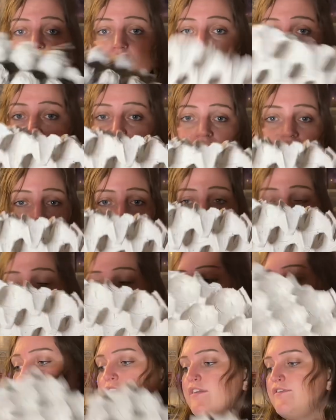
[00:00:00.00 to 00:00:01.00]

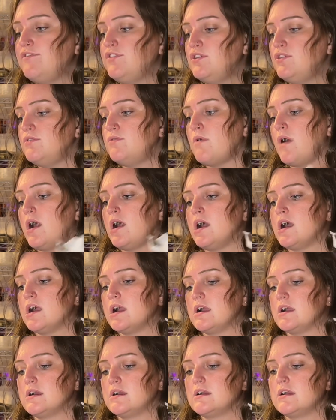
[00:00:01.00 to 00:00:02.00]
alternative if you
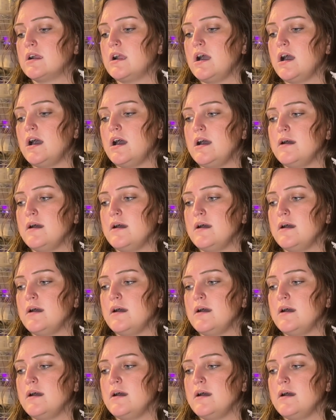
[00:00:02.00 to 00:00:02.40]
are